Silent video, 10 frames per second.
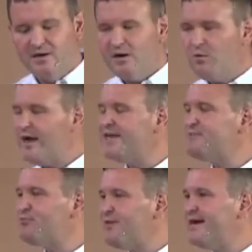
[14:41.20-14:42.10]
where his
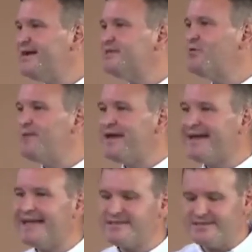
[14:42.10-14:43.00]
prayers were being
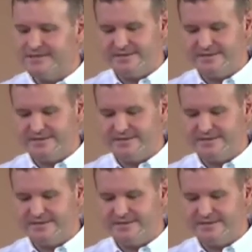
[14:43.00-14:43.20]
answered.